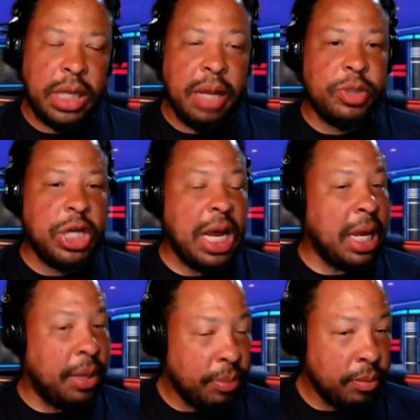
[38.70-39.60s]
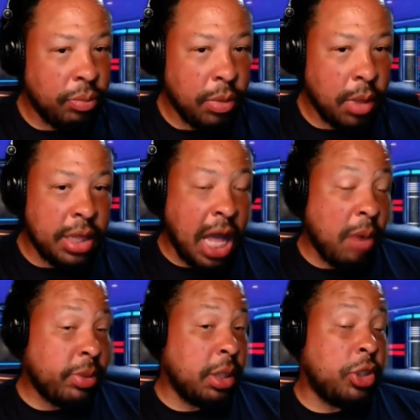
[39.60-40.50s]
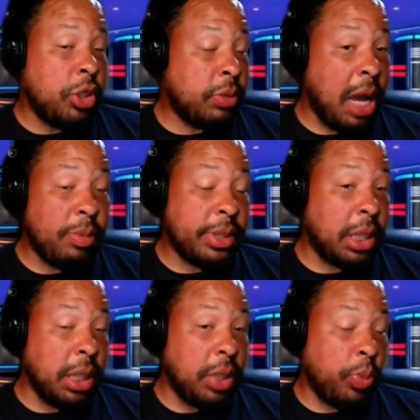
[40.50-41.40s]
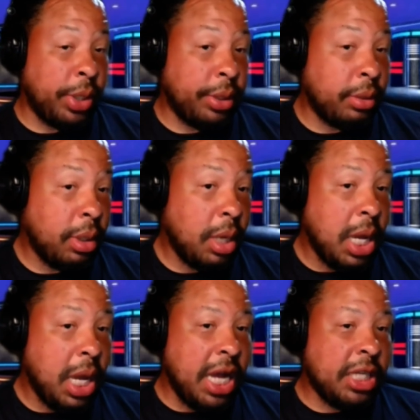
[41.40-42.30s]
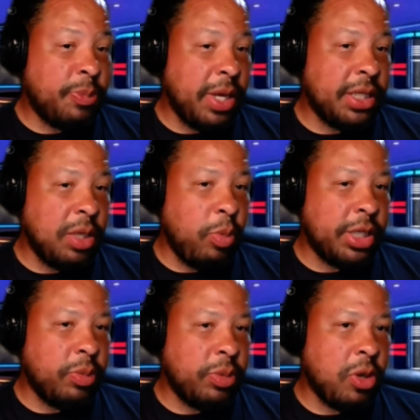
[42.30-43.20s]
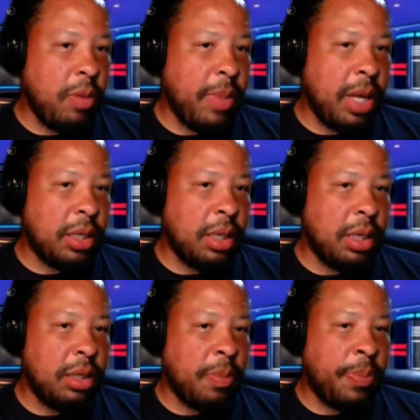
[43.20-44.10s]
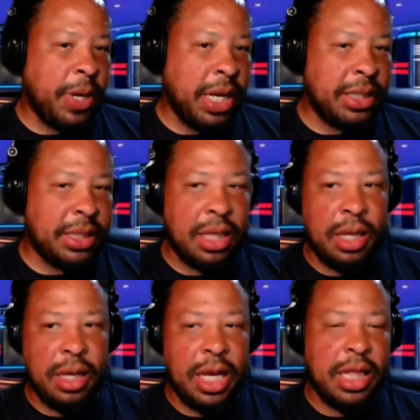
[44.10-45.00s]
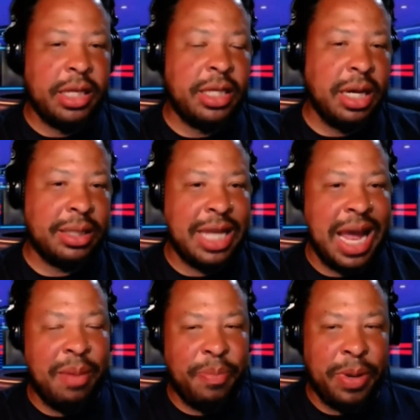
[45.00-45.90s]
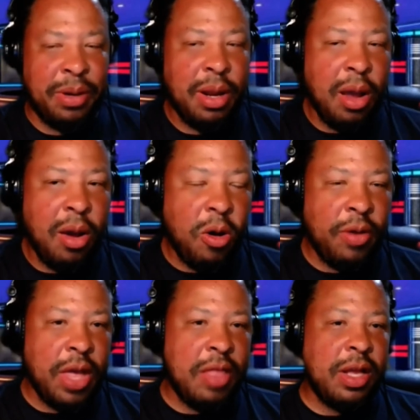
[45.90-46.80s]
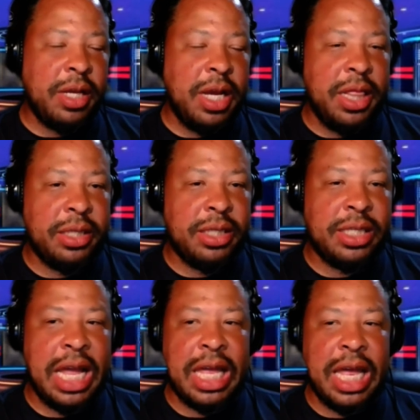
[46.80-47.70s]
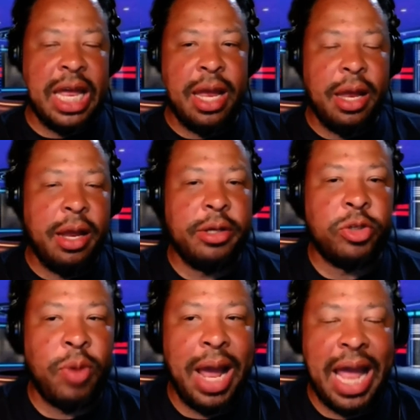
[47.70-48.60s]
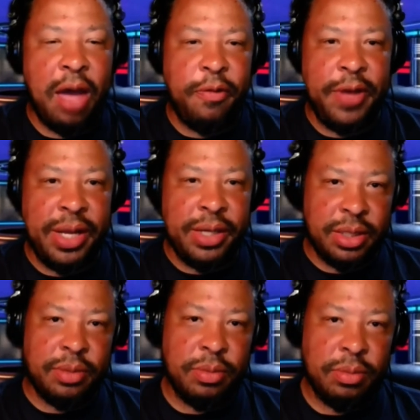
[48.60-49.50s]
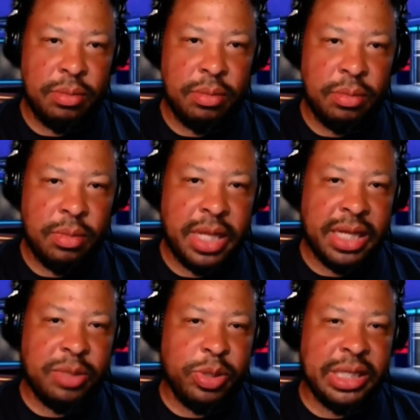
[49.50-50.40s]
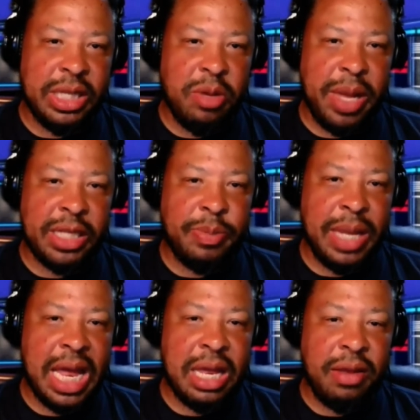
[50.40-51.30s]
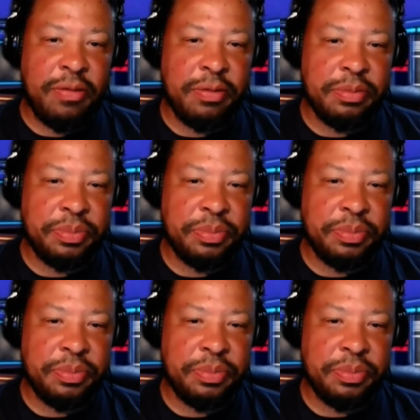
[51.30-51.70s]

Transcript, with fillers: Kim Chi. That was a ju- that was a good one. And especially when she was talking about the the pus and the and the duct tape and on uh, and the and the stinky drag outfits. That's one still makes me heave.